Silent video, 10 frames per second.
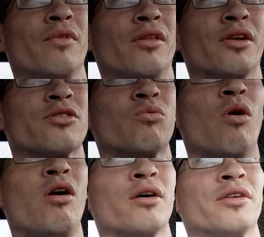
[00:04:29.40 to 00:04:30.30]
Let us
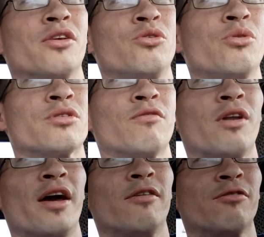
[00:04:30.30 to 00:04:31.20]
walk in the newness of
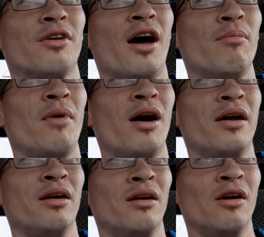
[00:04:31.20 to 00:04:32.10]
life, not
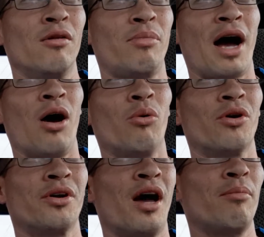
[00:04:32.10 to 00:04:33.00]
by power
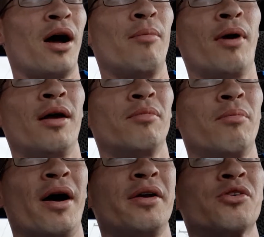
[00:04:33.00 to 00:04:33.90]
and not by might, but
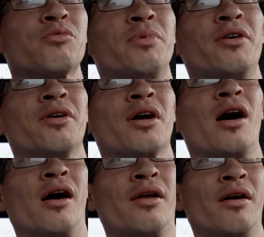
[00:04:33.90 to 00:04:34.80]
by your Spirit,
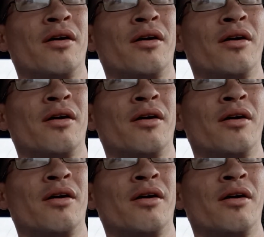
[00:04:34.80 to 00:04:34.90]
God.